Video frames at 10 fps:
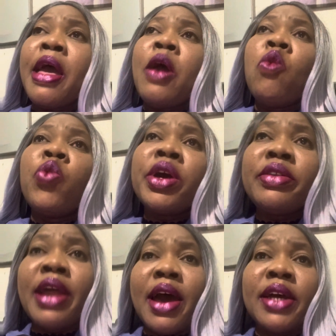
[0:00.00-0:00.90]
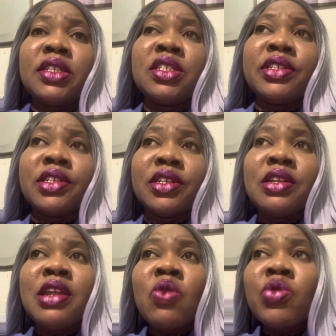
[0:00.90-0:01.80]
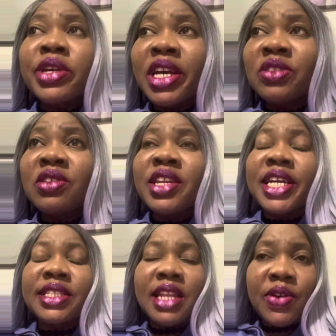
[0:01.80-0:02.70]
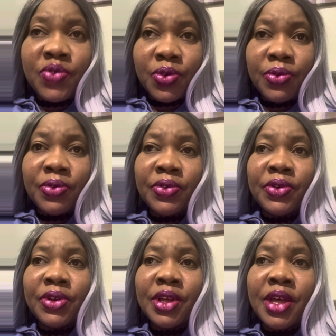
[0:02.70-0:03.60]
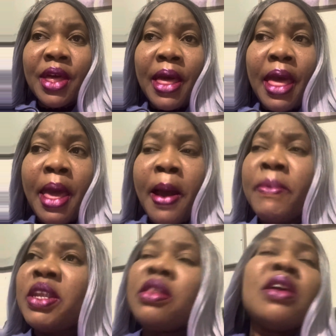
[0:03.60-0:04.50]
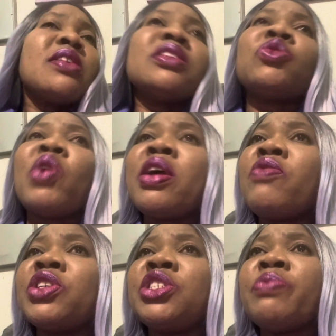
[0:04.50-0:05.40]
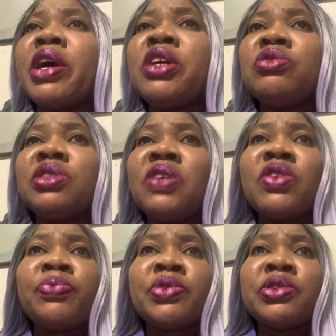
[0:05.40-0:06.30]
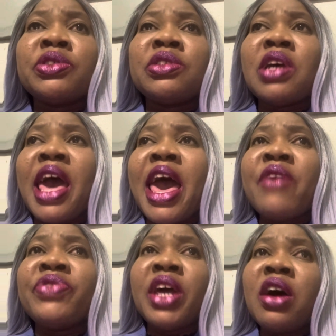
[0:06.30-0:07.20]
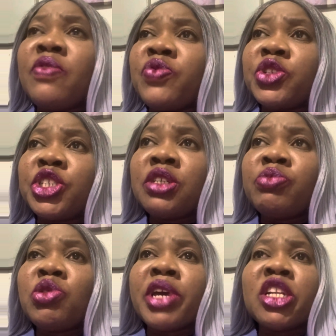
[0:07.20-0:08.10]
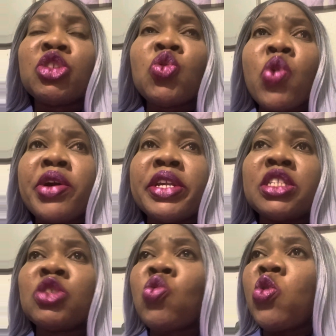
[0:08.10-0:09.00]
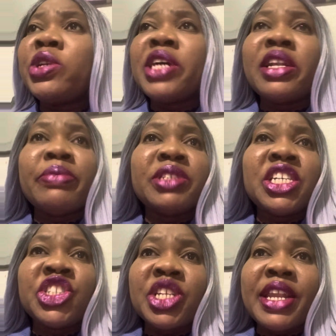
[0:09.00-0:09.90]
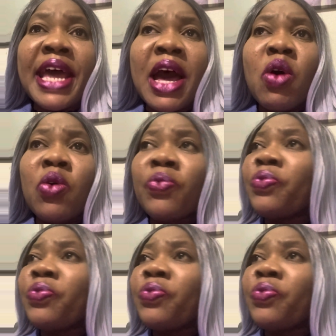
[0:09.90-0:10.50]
With that, they will get to the next level. I mean, the thing is, whatever Shiba Inu developers have done for Sheep to get it to where it is, to all the adaptation now,